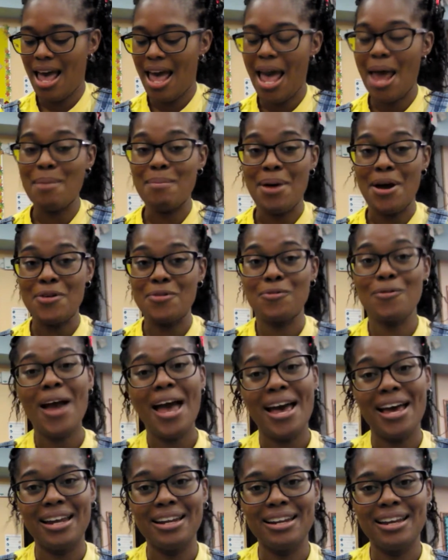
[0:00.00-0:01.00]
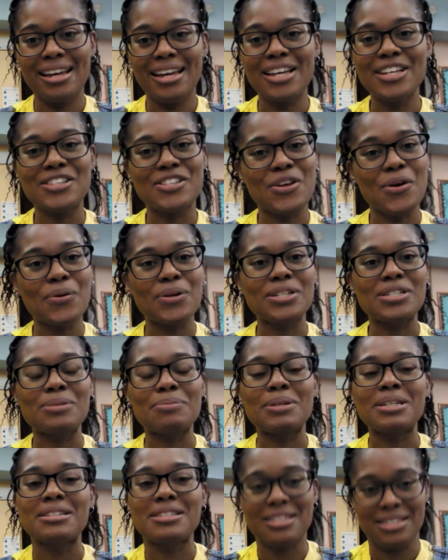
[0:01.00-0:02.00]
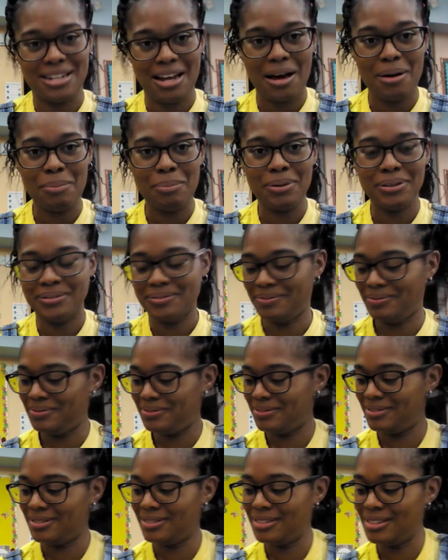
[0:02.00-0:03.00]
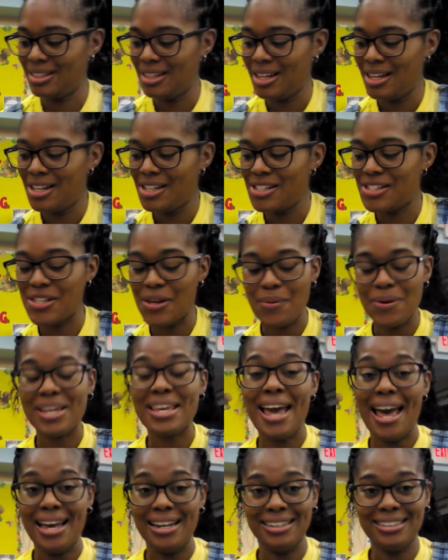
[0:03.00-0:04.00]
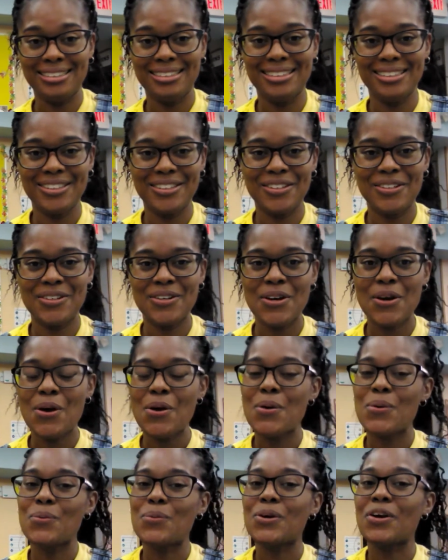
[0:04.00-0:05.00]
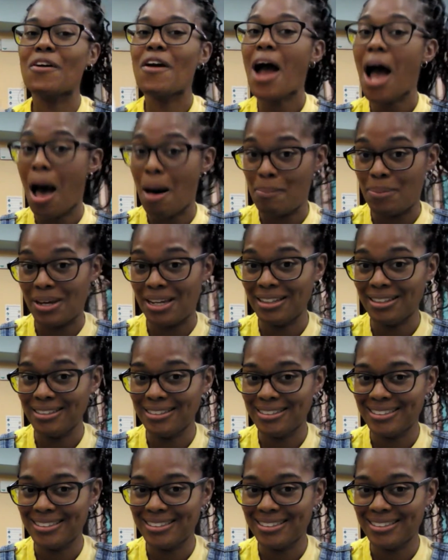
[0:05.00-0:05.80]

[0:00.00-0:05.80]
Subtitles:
And my red is going to mean stomp. So again, we are hopping,